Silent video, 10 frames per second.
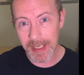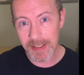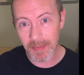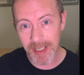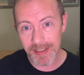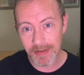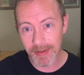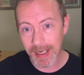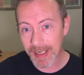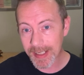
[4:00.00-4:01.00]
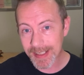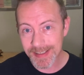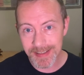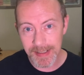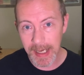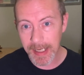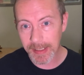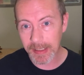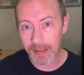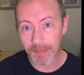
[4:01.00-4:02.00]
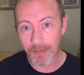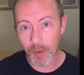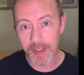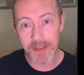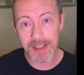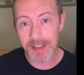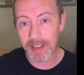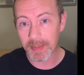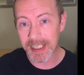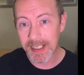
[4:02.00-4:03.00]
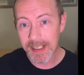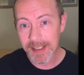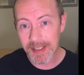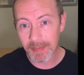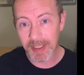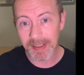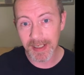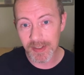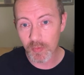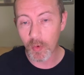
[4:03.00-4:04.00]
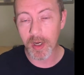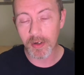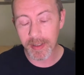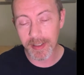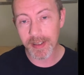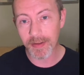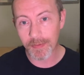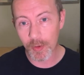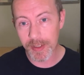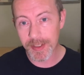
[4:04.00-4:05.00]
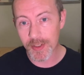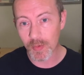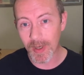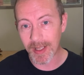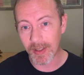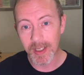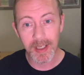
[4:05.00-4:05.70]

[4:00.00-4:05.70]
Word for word: a monster that is not in the forest, it's going to be something that has wandered into the forest as well.